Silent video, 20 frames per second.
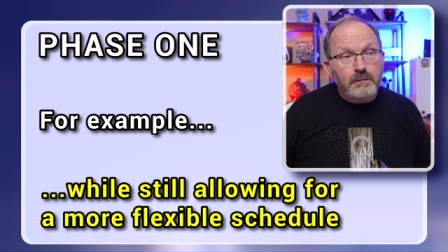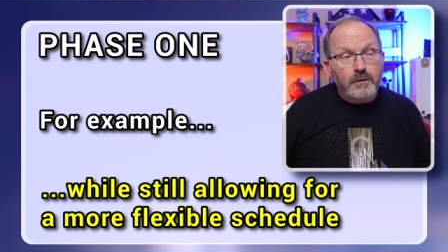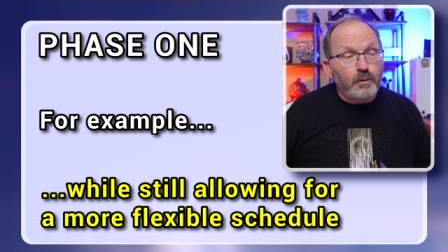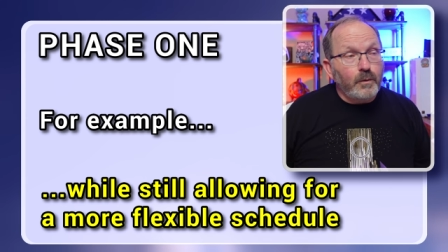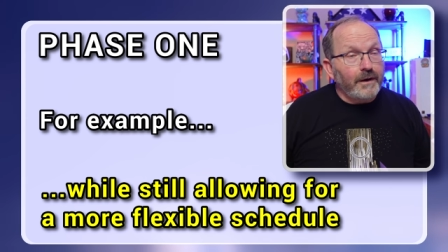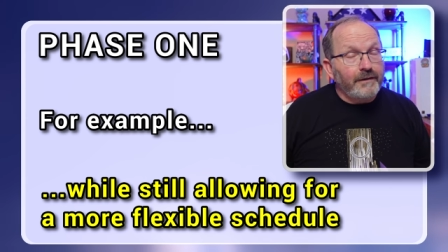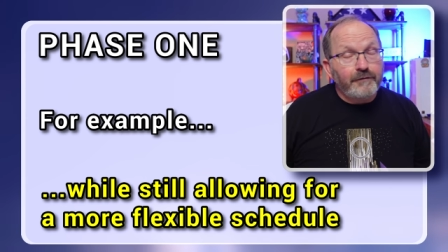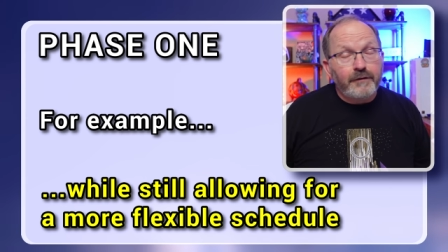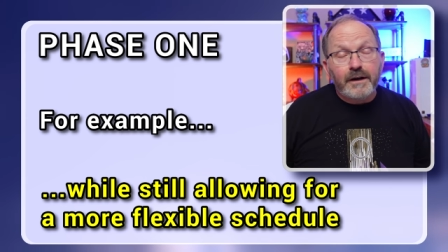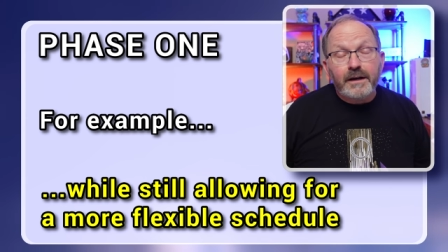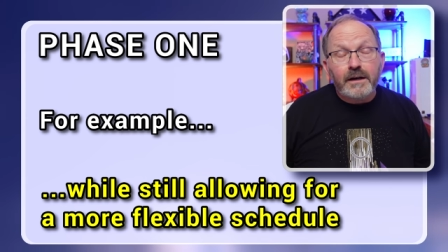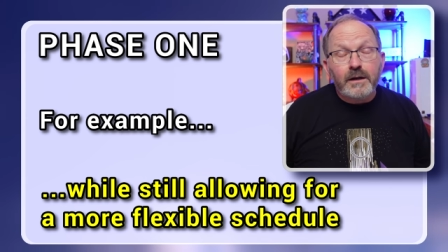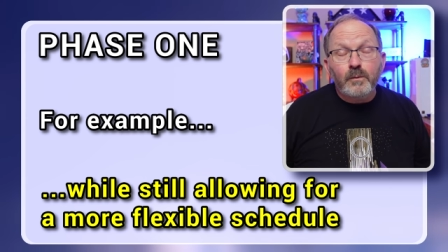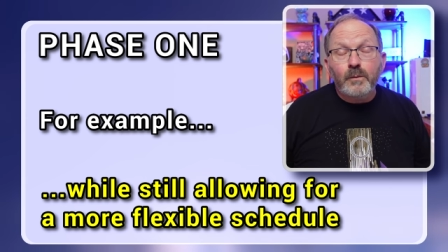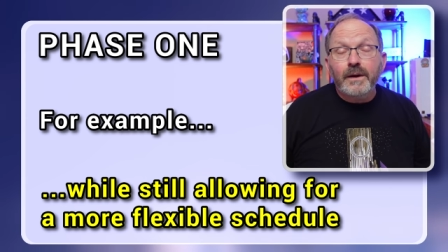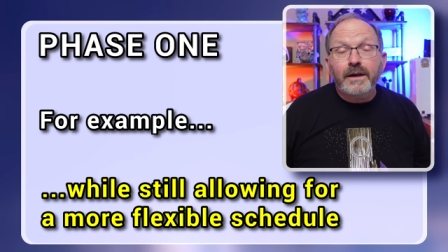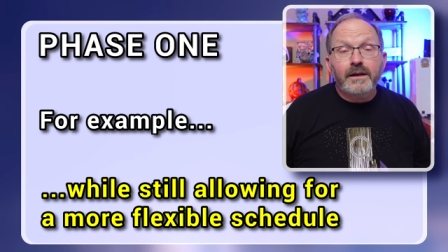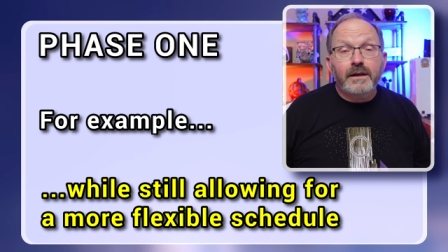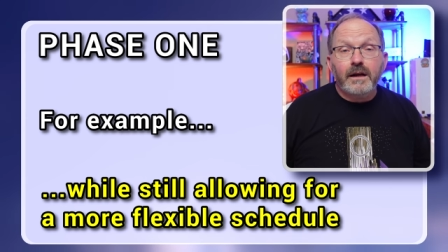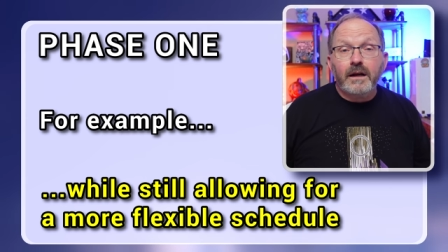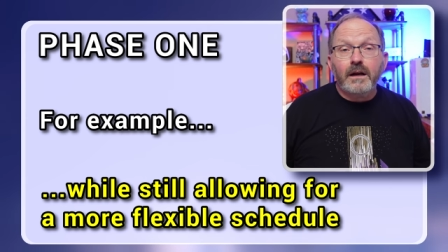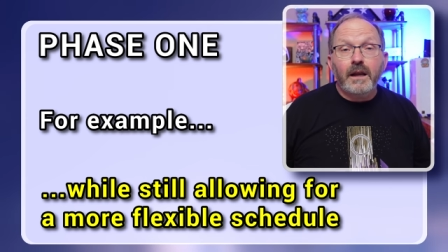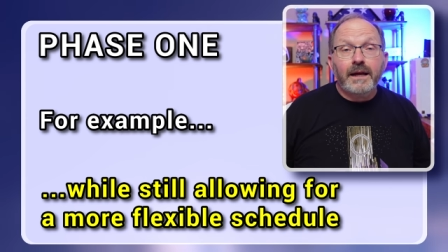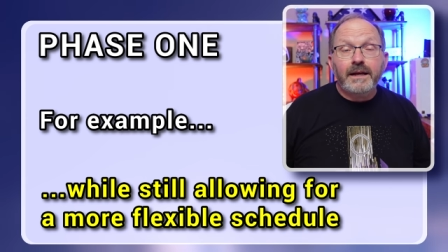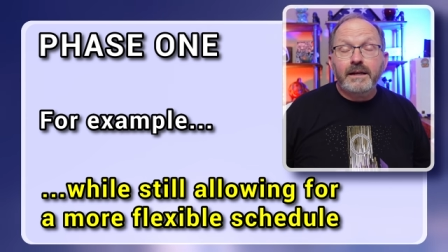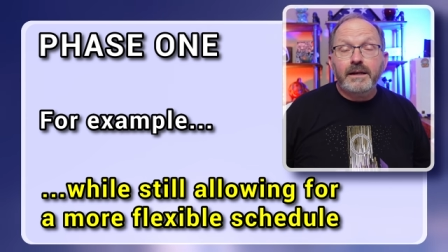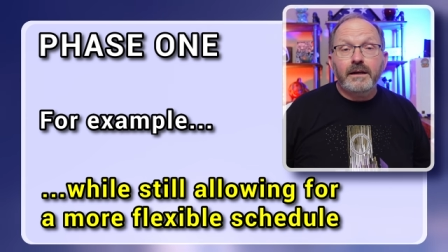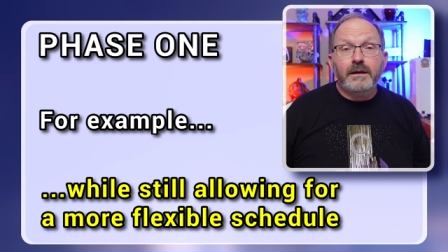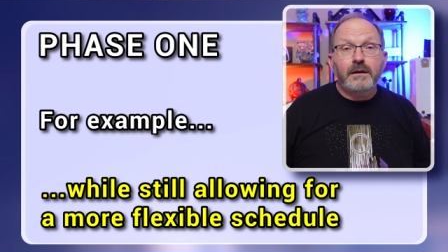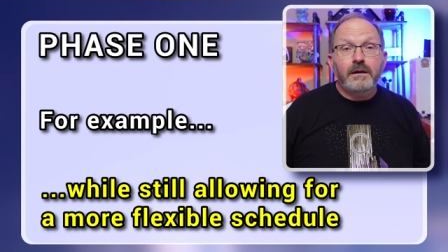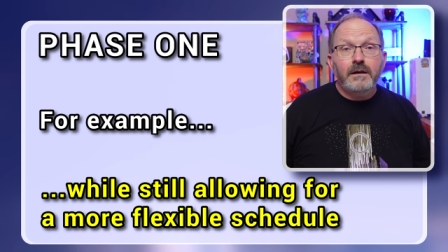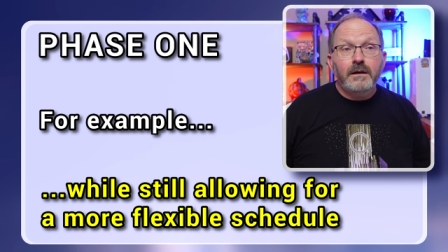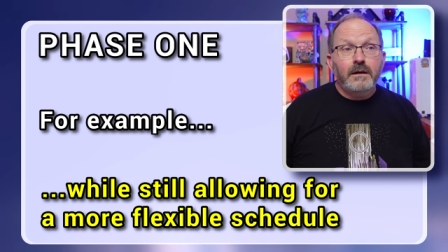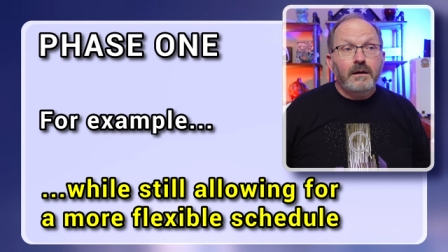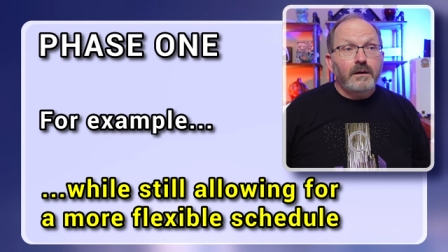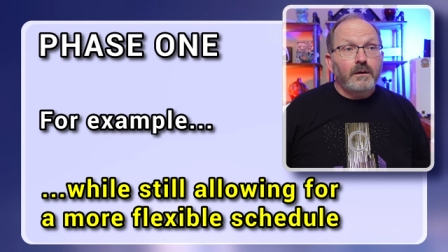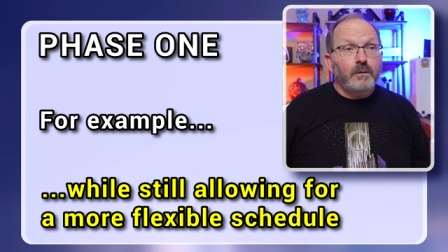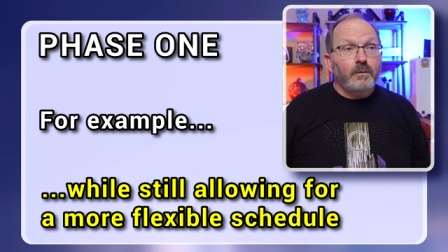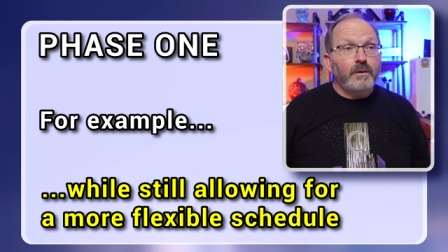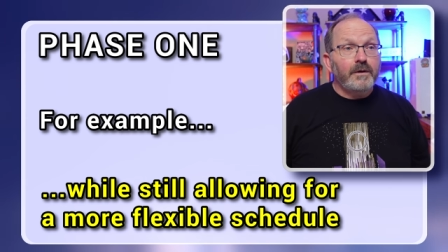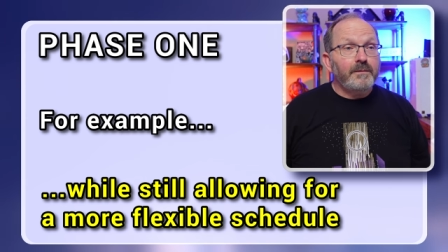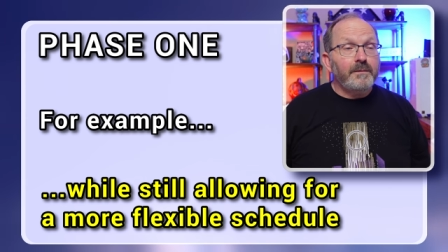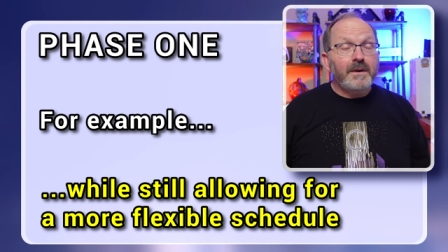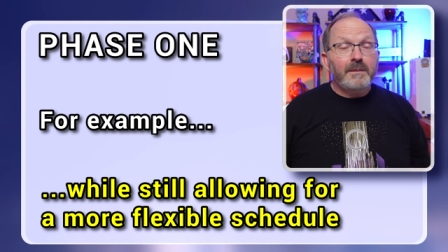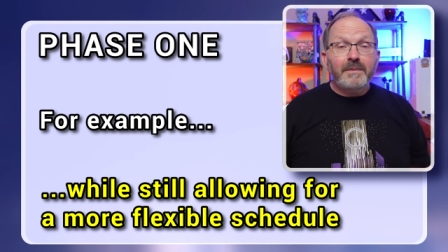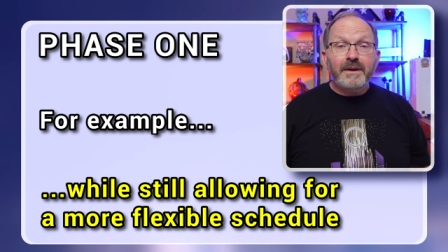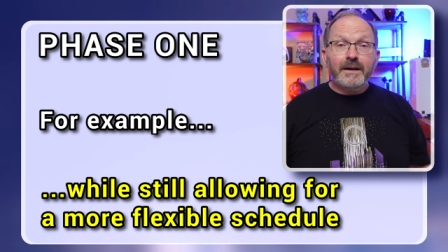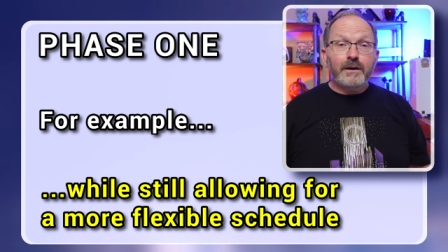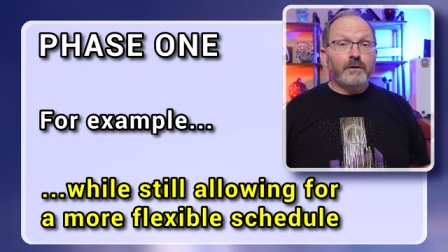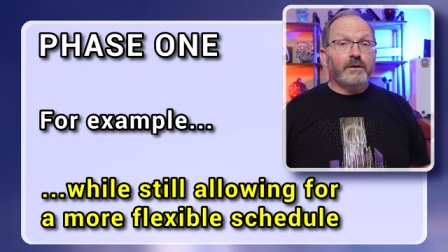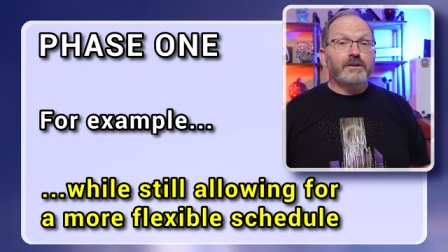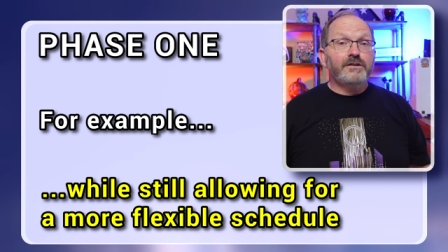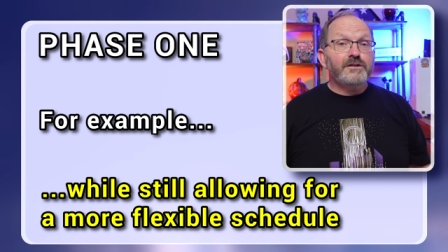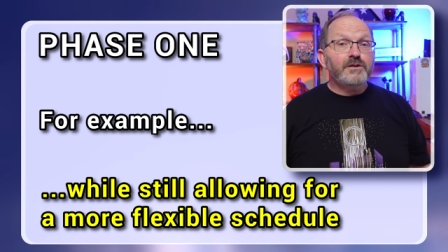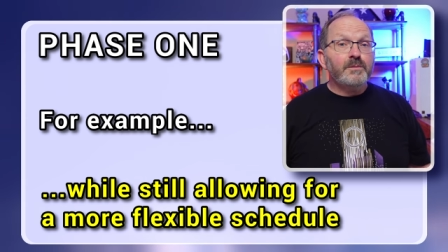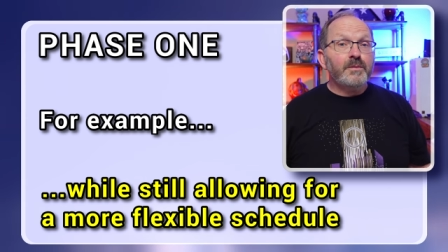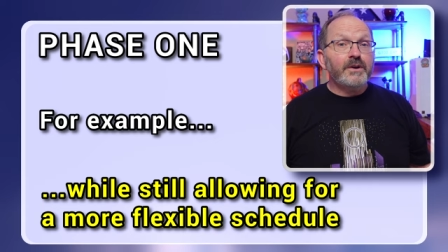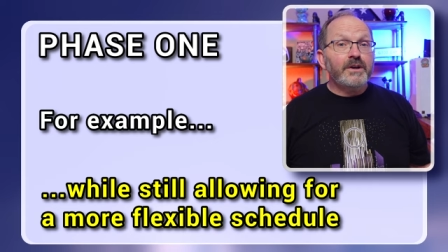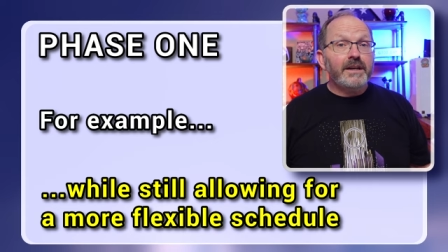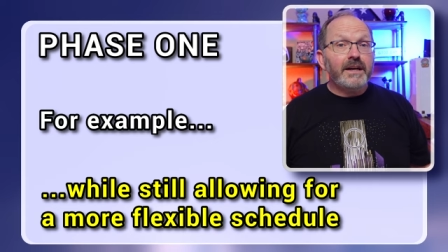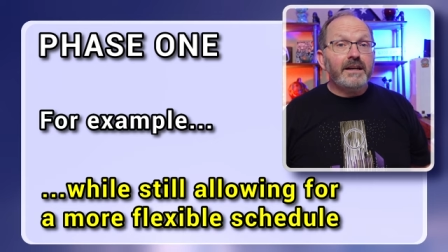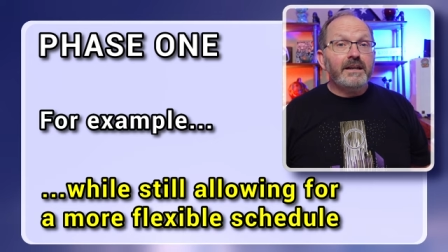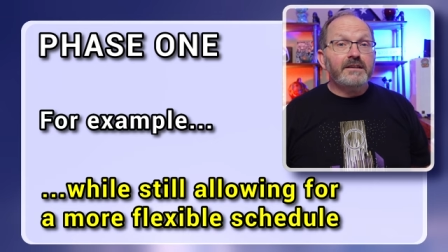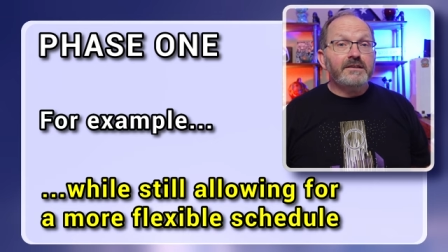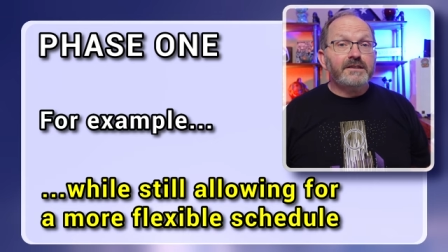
quite frankly, we had neglected with me being on a superintendent